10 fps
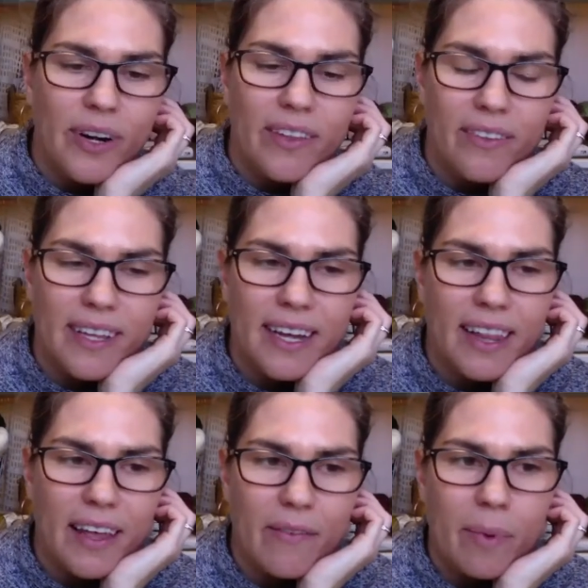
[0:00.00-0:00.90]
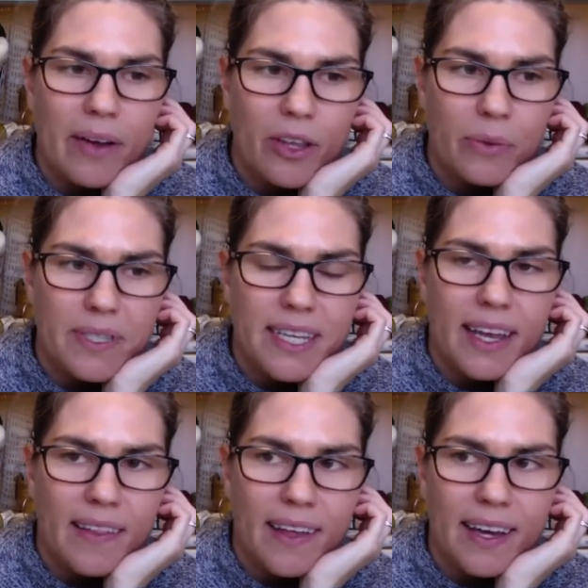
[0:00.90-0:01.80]
another thing I love about you
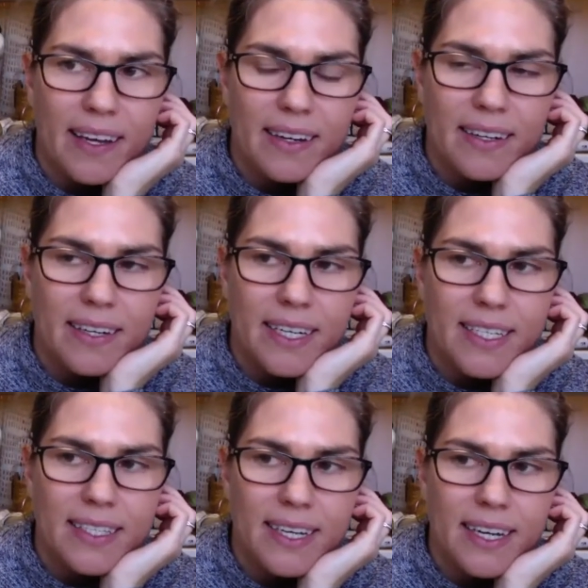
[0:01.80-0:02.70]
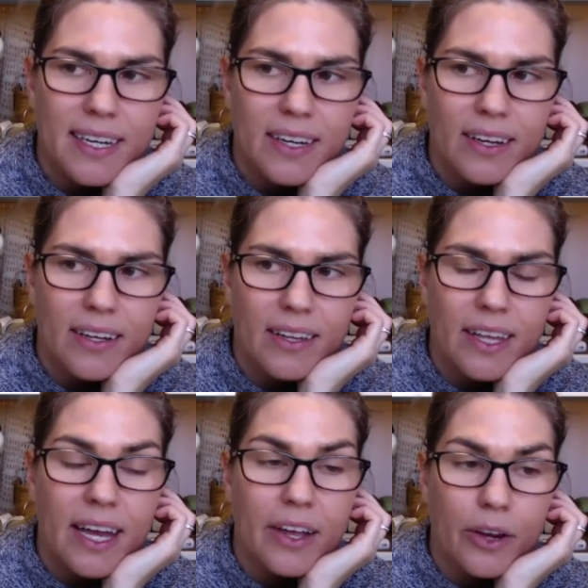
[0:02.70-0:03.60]
saying that is that,
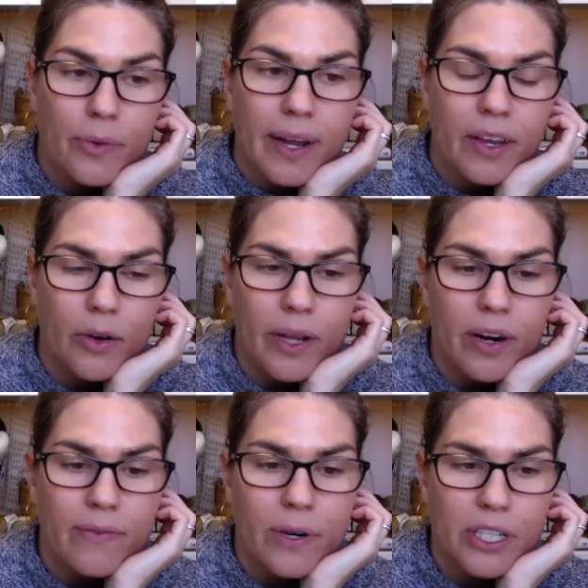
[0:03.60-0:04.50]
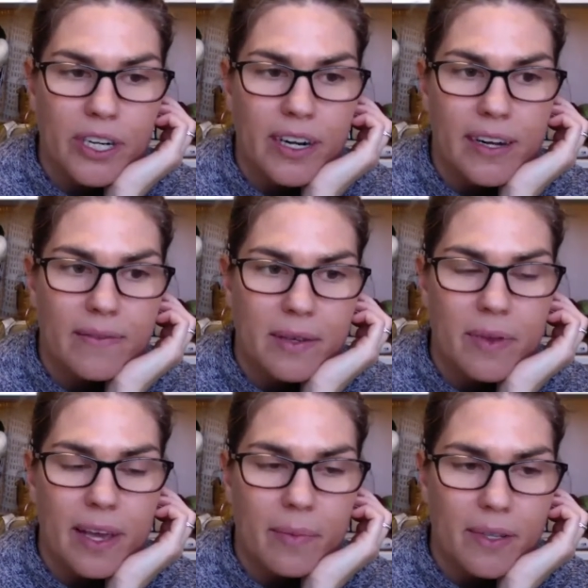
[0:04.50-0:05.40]
yeah, you're right. You know, we are fortunate enough
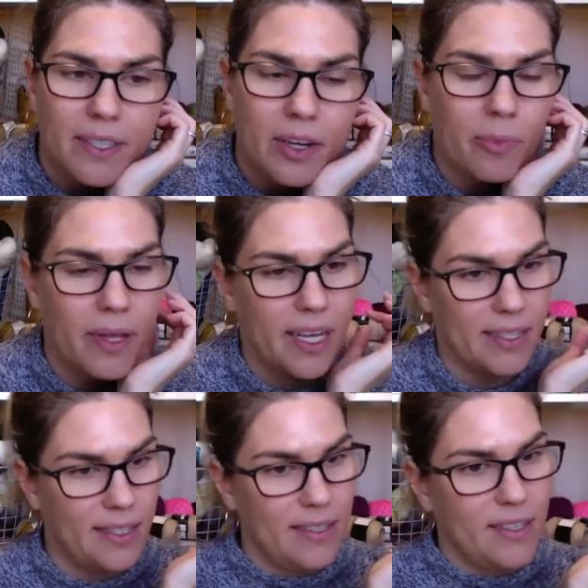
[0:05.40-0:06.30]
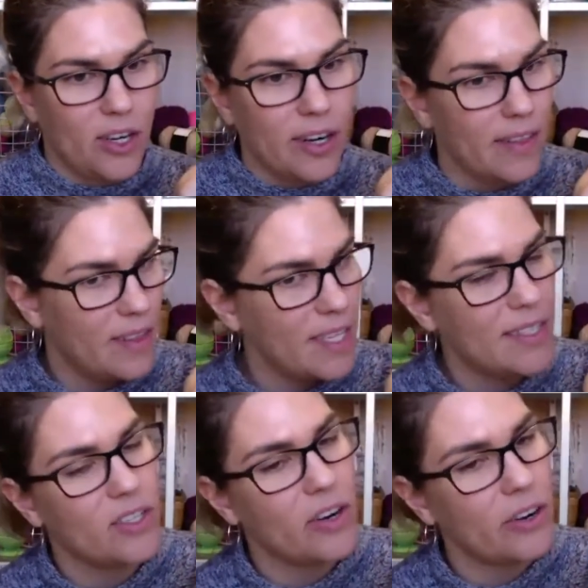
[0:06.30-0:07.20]
to be able to, you know, because this is
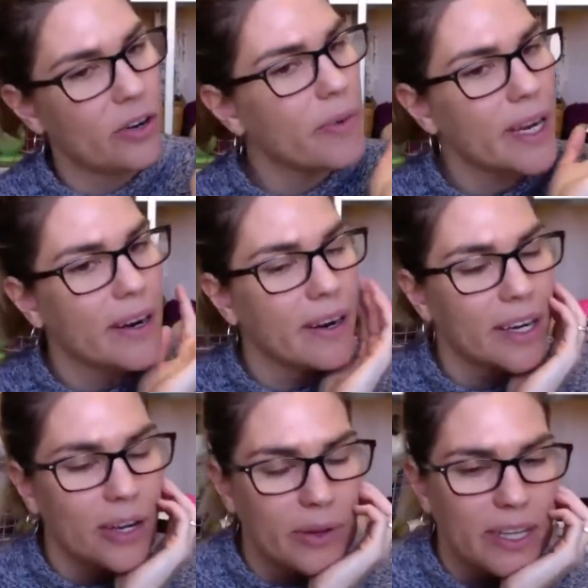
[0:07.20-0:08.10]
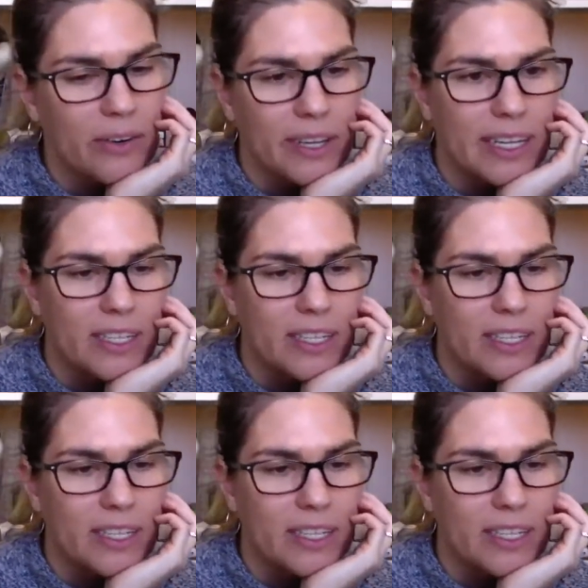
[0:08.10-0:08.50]
our career, you know, literally,